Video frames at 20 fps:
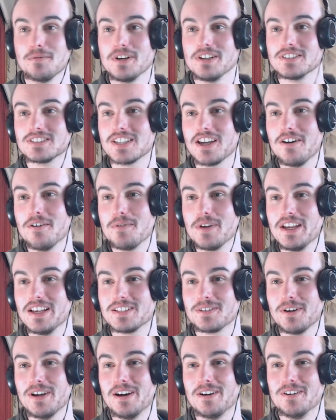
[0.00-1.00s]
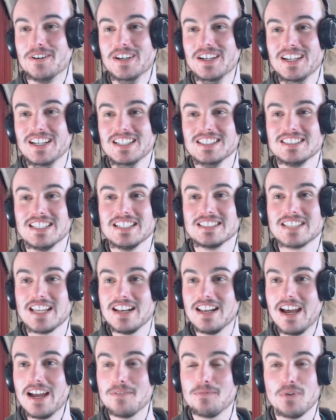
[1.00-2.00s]
Where's Colby as well, says
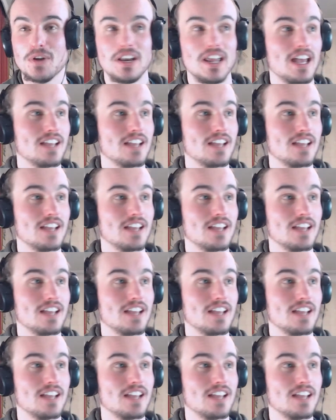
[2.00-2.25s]
Nathan.